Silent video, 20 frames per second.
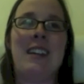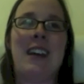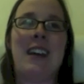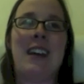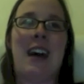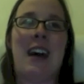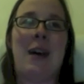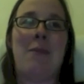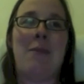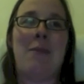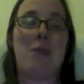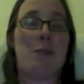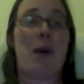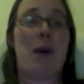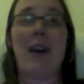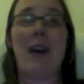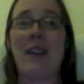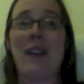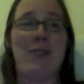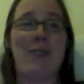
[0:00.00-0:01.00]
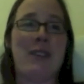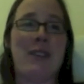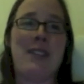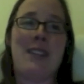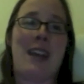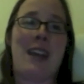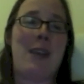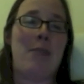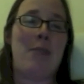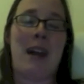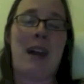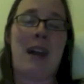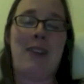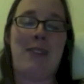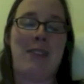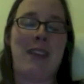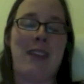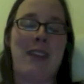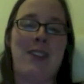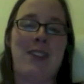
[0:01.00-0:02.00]
um, was probably the reason I applied
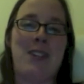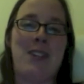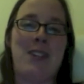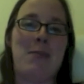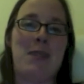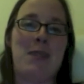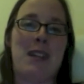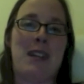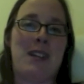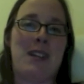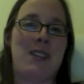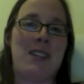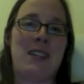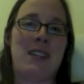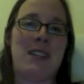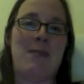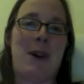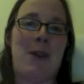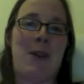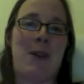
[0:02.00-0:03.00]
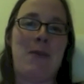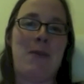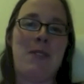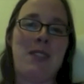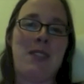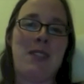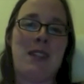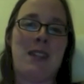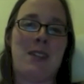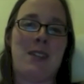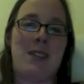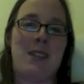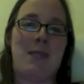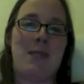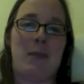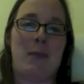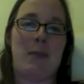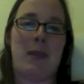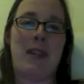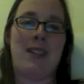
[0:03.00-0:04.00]
for the internship at Arecibo, since
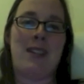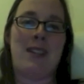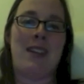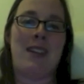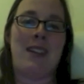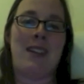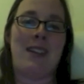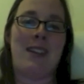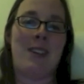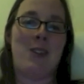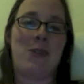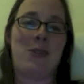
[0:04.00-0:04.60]
Arecibo plays a, large